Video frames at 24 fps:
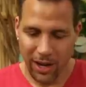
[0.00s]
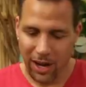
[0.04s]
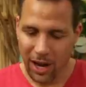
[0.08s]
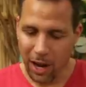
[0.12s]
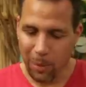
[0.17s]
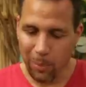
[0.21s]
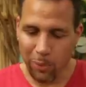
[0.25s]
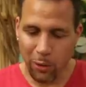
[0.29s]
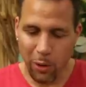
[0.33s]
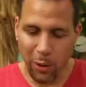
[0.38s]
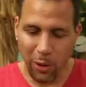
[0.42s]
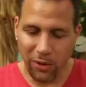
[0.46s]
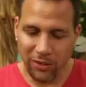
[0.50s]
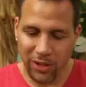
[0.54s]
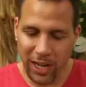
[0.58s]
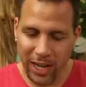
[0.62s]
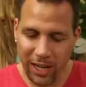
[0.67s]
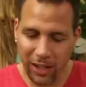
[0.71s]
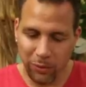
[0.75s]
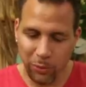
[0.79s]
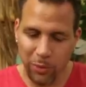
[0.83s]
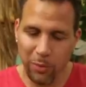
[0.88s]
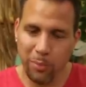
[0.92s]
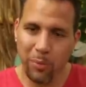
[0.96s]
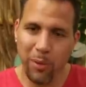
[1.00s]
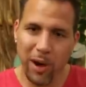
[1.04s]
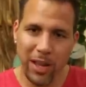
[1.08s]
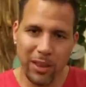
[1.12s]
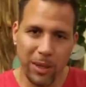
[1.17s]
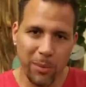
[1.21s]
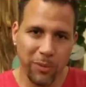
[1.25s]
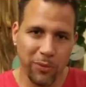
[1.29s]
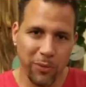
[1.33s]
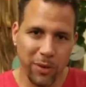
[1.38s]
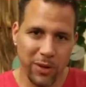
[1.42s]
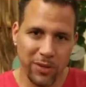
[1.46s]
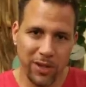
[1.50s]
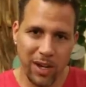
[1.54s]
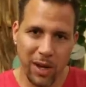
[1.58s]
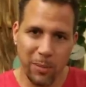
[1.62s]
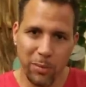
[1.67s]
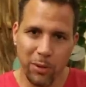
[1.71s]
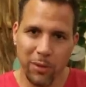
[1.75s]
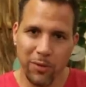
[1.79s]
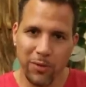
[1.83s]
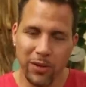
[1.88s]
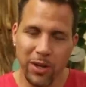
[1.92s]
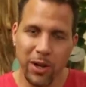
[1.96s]
At Pro Exotics, we bred them for a
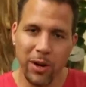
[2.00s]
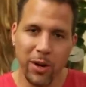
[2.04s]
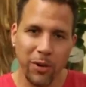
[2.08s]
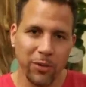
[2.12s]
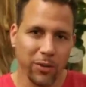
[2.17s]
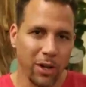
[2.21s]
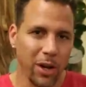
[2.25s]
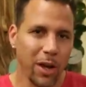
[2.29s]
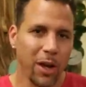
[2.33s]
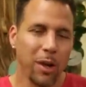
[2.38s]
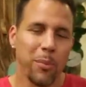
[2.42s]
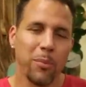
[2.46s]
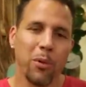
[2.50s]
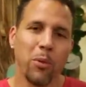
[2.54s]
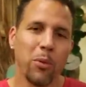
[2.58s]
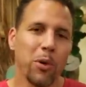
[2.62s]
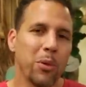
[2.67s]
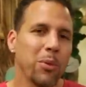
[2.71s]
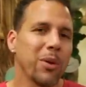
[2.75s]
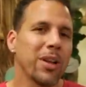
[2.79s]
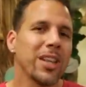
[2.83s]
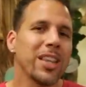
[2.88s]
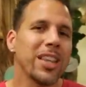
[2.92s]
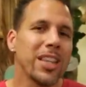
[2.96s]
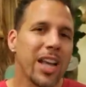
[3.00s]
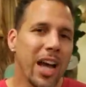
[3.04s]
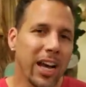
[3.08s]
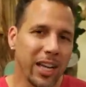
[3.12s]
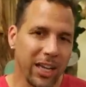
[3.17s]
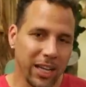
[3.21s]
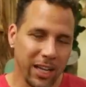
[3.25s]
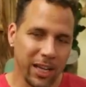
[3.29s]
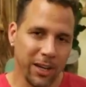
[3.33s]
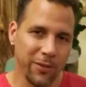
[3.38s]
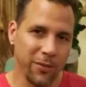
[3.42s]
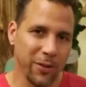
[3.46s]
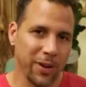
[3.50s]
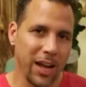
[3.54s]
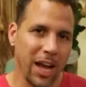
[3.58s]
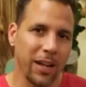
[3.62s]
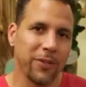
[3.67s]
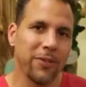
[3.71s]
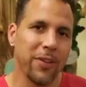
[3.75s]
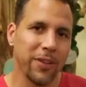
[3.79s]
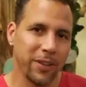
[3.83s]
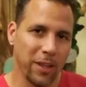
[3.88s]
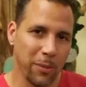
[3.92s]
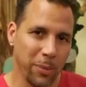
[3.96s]
number of years, but we were lucky if we got
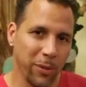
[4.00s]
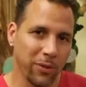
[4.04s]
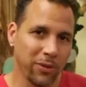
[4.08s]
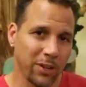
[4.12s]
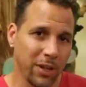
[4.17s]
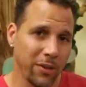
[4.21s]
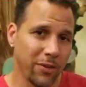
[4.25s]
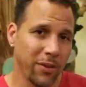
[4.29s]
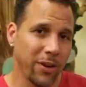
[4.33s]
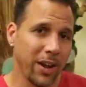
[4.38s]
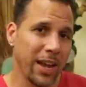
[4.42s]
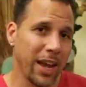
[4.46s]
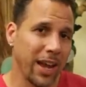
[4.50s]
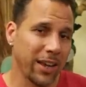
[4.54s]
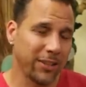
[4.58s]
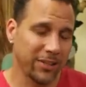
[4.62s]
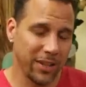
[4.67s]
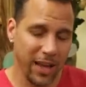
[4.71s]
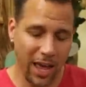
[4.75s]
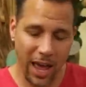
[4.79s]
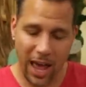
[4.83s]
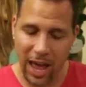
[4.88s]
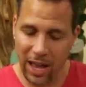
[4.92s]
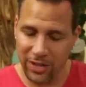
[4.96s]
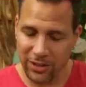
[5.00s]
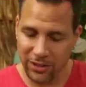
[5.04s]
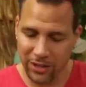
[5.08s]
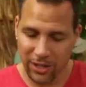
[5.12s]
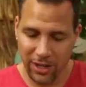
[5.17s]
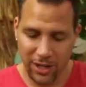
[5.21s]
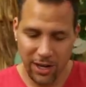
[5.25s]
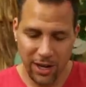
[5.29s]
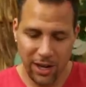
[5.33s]
50% of our eggs to hatch.